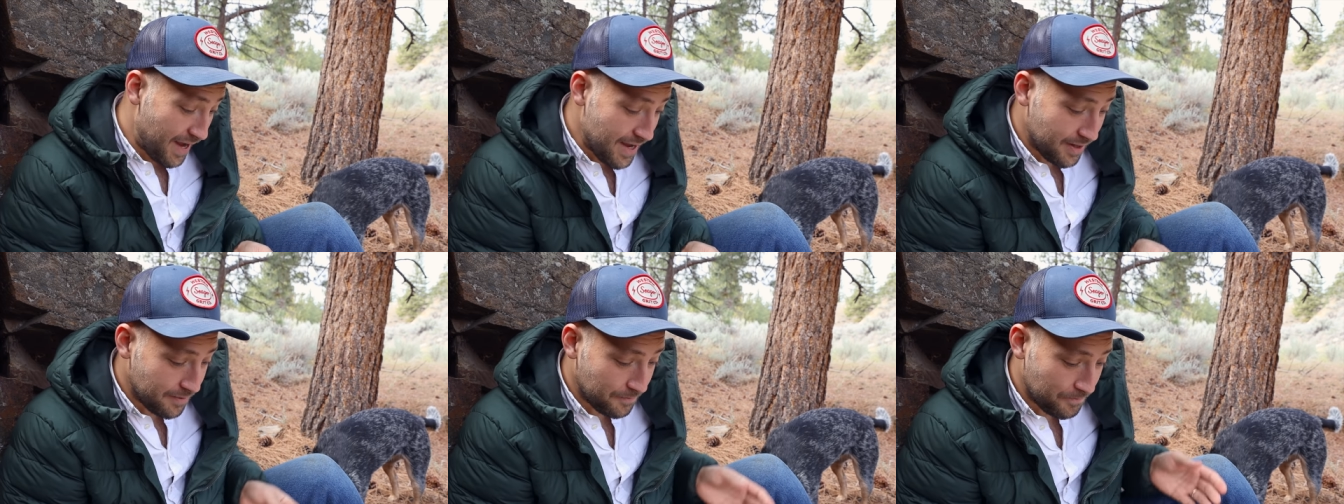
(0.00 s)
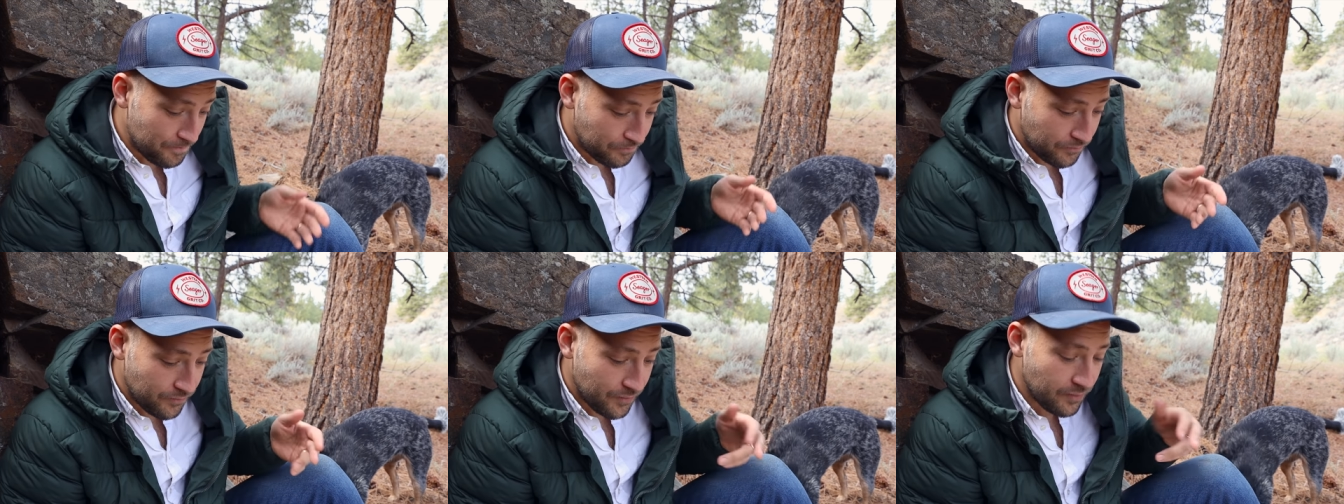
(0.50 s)
And
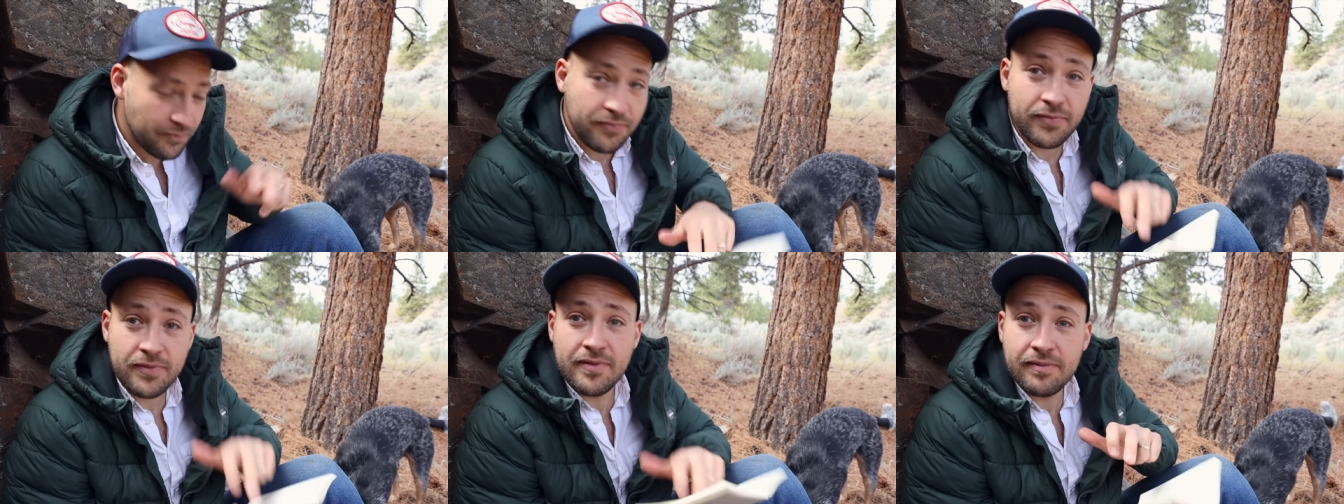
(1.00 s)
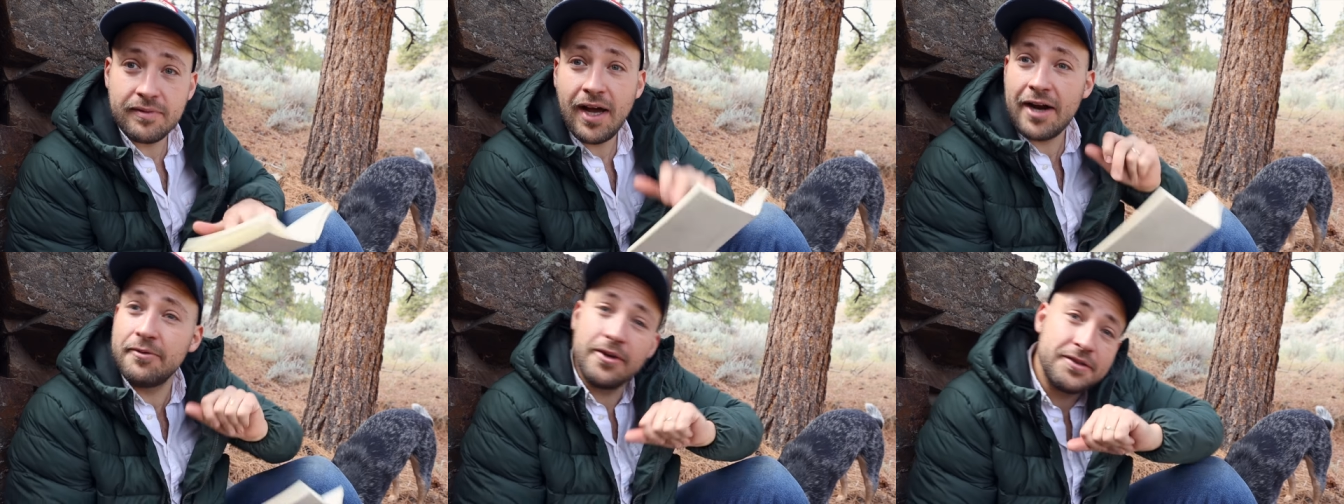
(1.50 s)

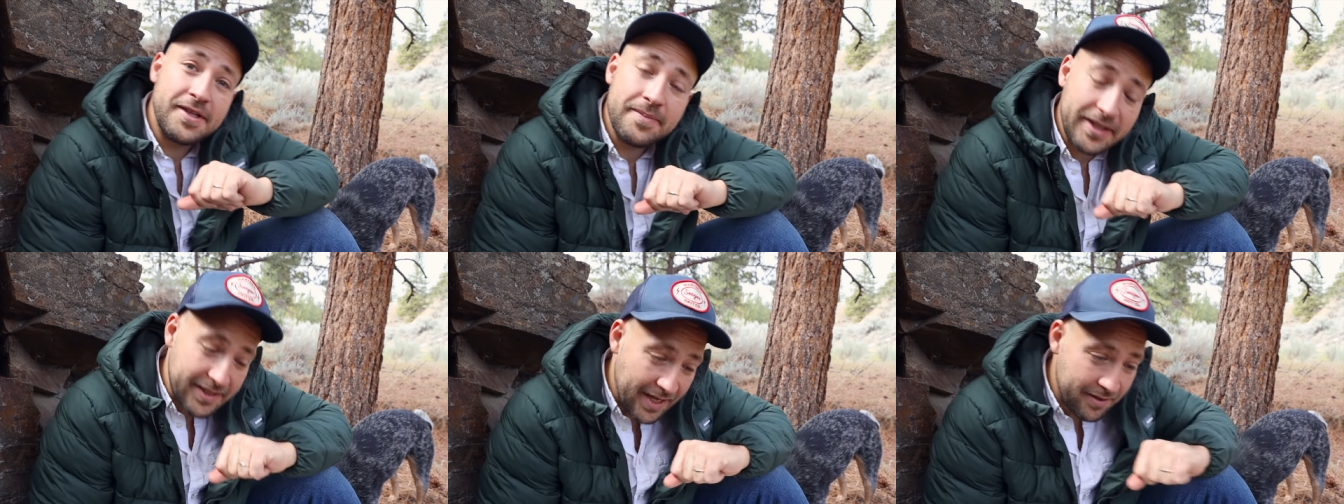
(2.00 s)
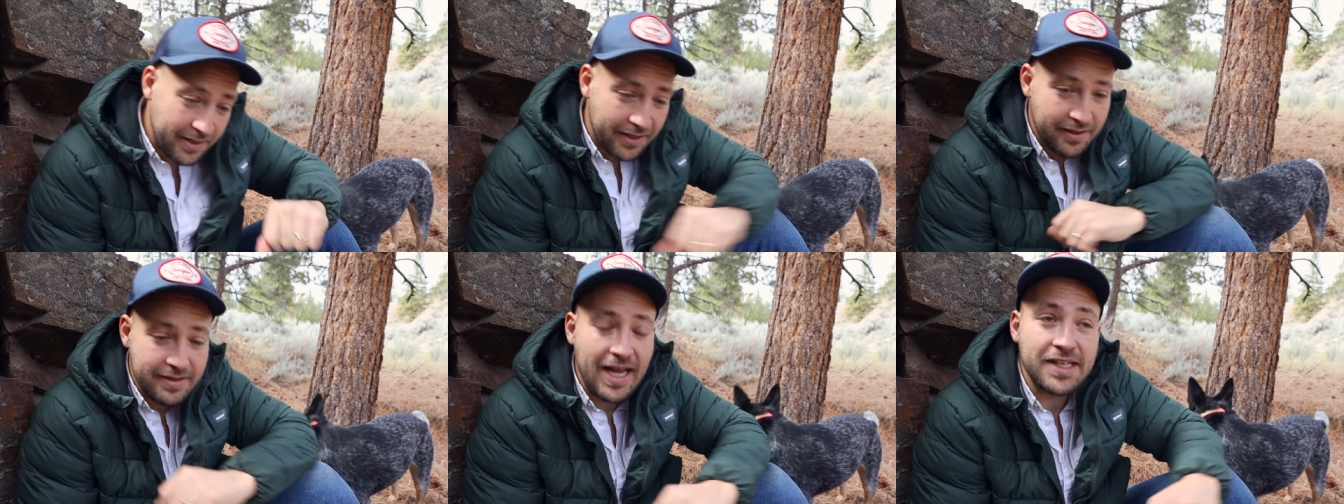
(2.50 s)
I wrote something down
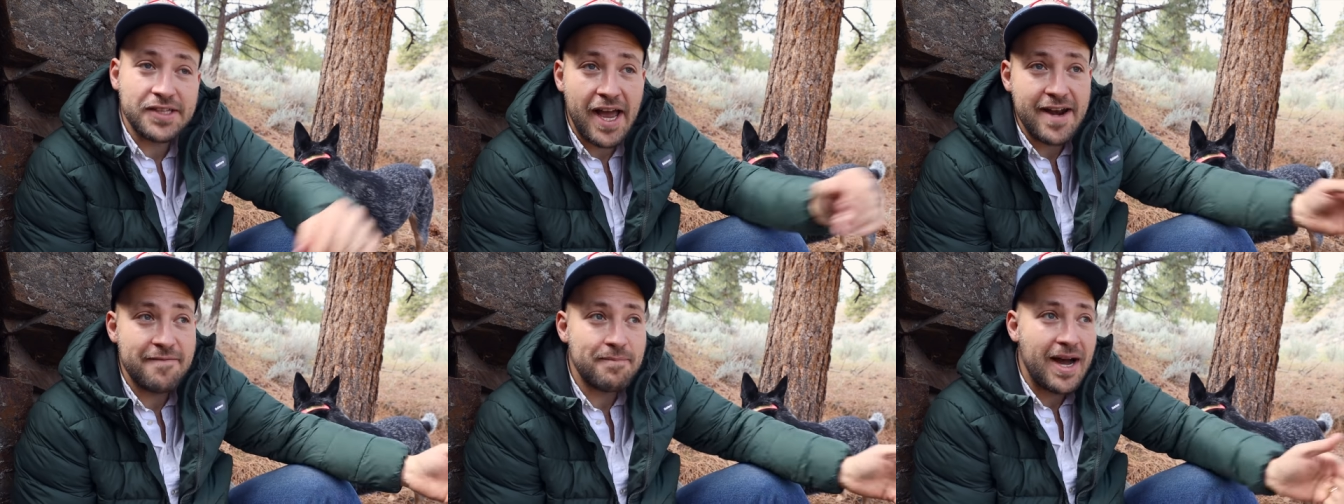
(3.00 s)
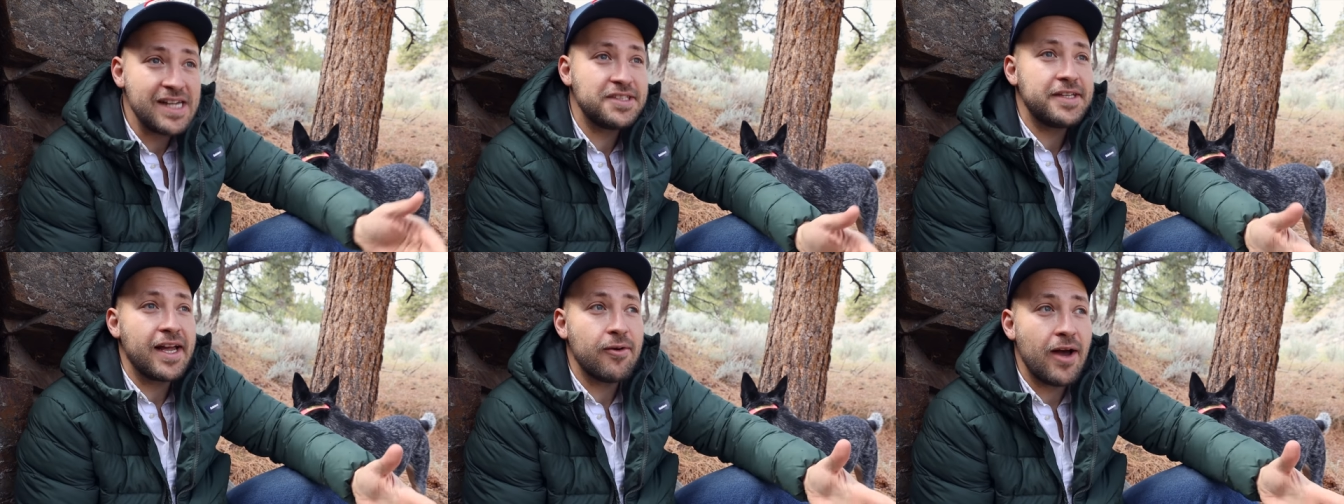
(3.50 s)
here, and that's kind of my
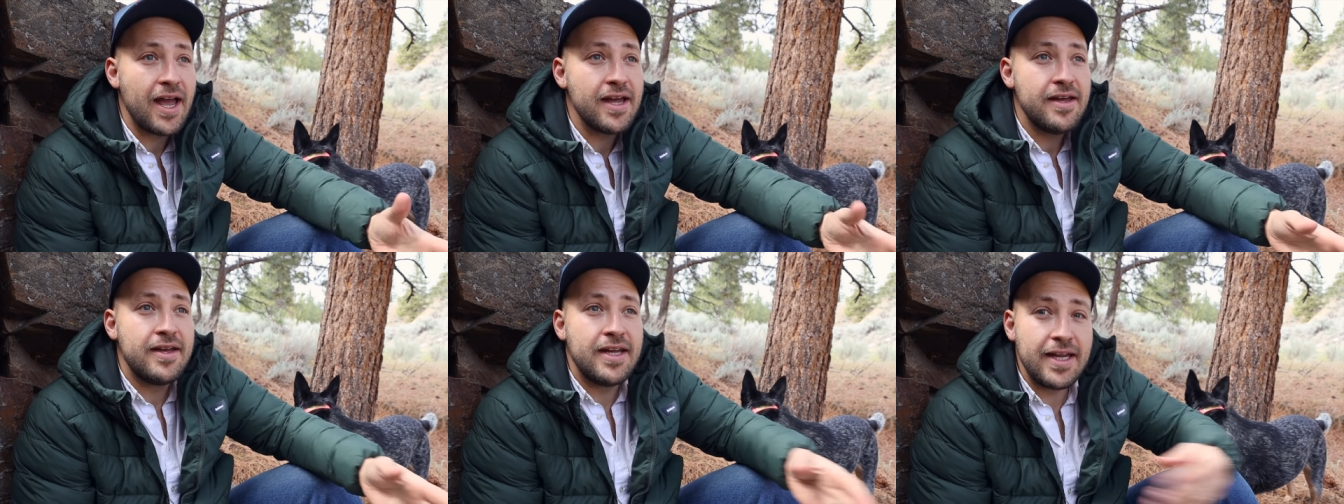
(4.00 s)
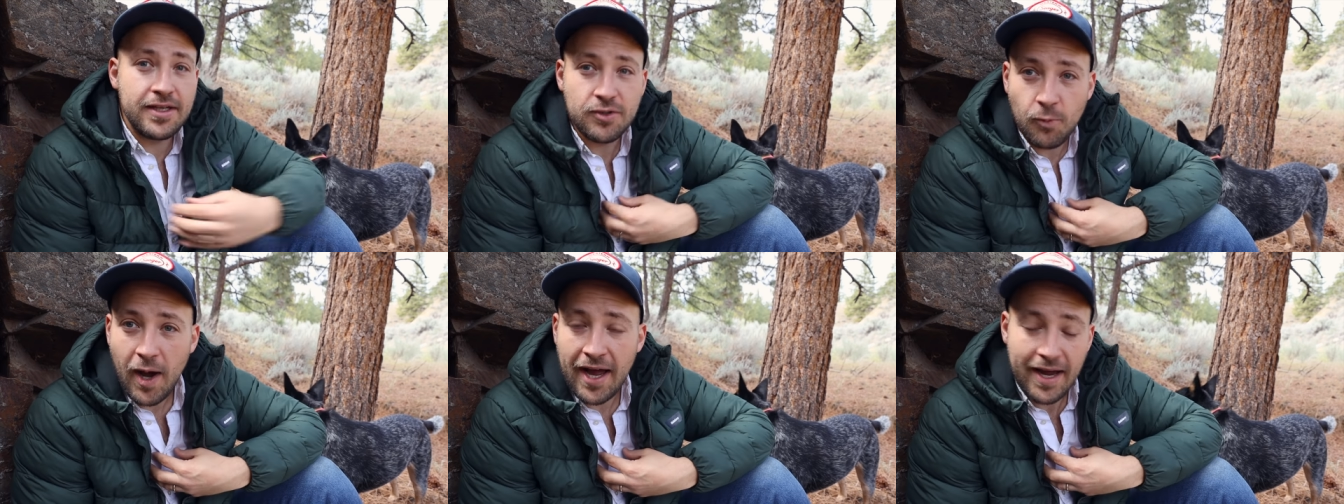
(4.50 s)
segue
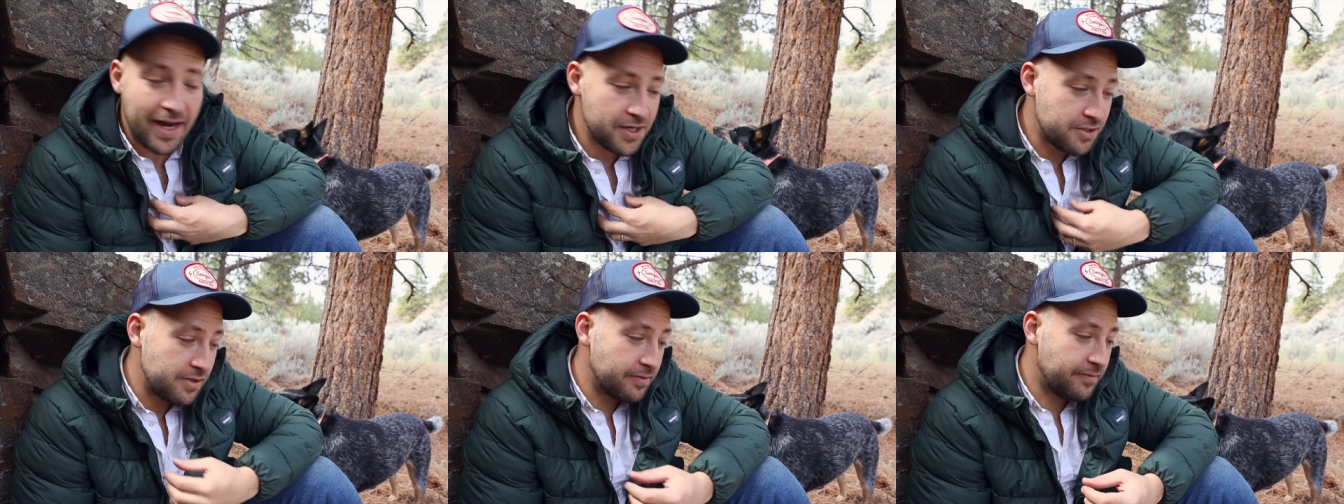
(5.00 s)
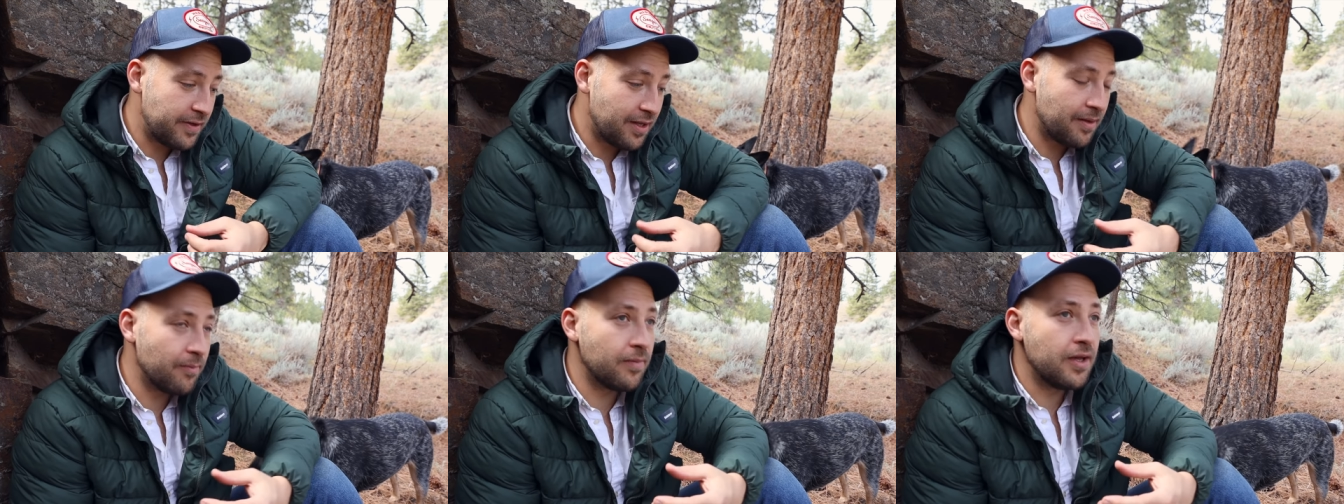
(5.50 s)
into why I shoot
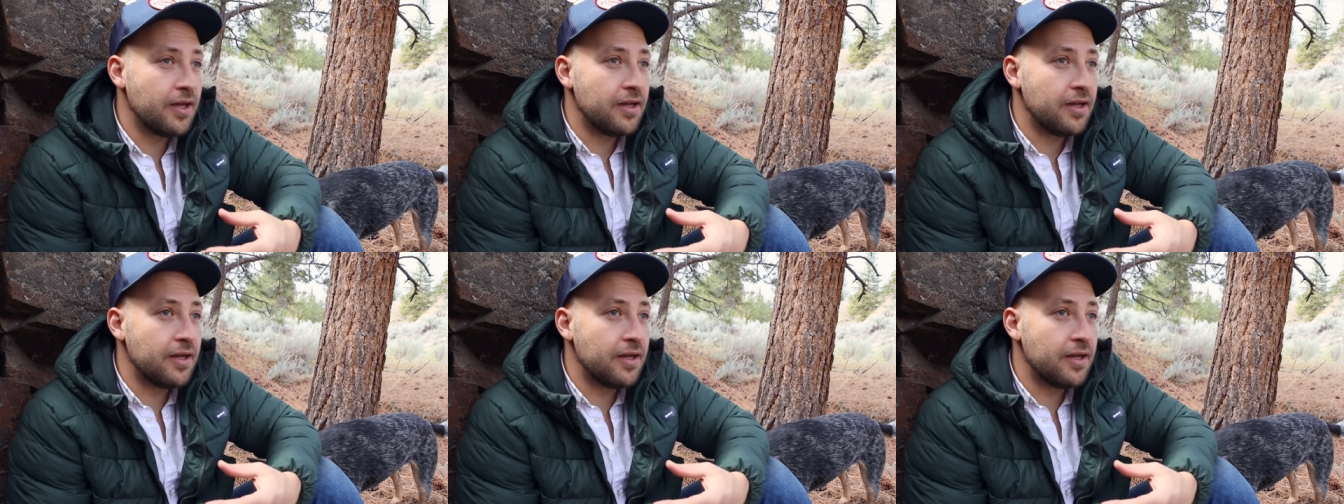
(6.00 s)
film.